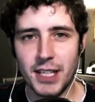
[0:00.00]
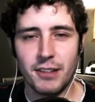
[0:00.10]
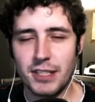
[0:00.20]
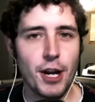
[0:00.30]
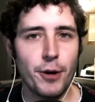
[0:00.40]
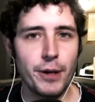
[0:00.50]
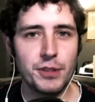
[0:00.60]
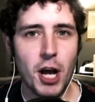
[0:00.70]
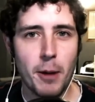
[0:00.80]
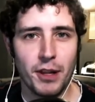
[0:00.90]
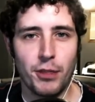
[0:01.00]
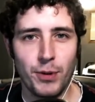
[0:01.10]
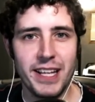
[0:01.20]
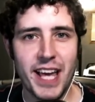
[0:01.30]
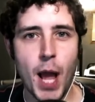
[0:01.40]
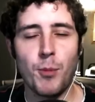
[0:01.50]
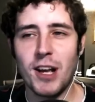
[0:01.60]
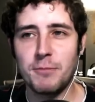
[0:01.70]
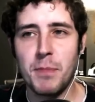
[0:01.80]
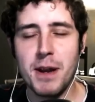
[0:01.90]
uh stereoscopic 3D
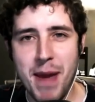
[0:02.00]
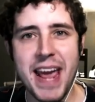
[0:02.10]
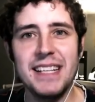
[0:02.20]
camera has been